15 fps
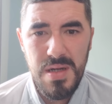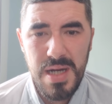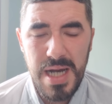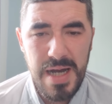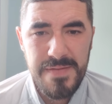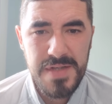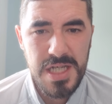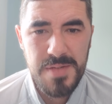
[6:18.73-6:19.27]

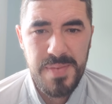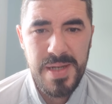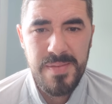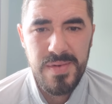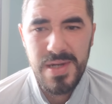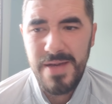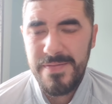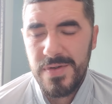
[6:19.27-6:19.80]
Half these
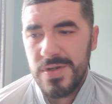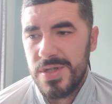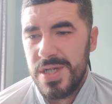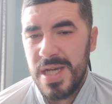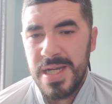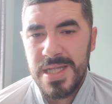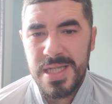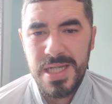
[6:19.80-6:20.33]
people haven't got
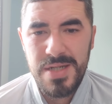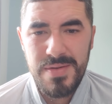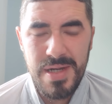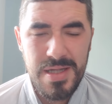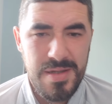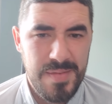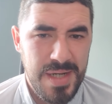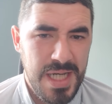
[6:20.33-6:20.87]
charities
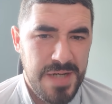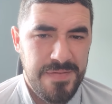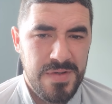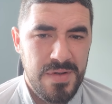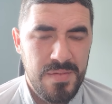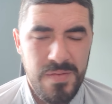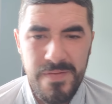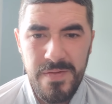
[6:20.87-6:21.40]
around them and ask for
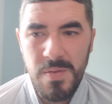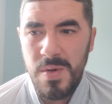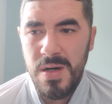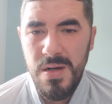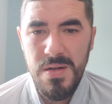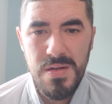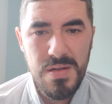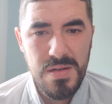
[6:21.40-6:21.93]
them, for
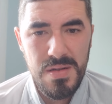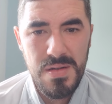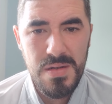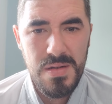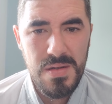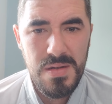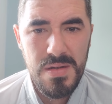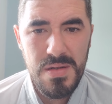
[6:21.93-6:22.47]
what?
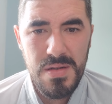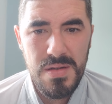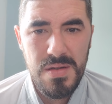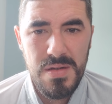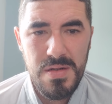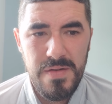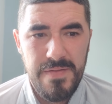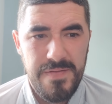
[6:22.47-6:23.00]

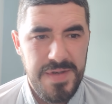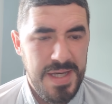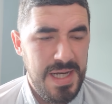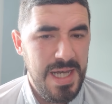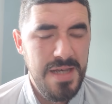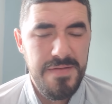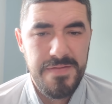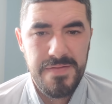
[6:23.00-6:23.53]
For your
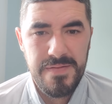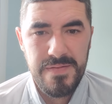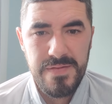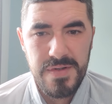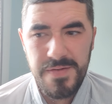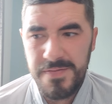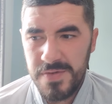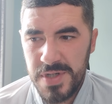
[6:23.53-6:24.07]
life,
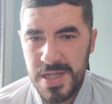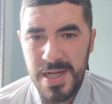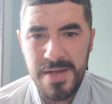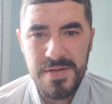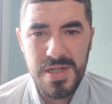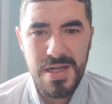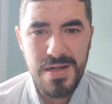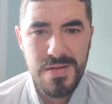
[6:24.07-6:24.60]
to fund your
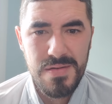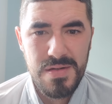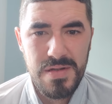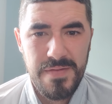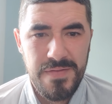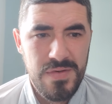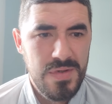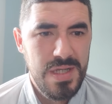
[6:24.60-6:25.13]
lifestyle,
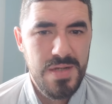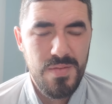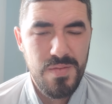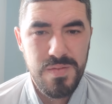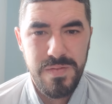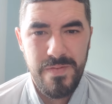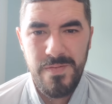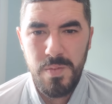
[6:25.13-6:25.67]
to fund it,
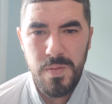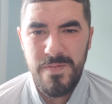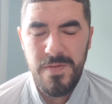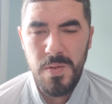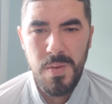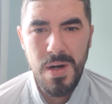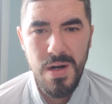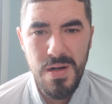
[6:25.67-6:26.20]
for
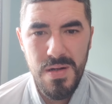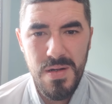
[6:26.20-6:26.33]
what?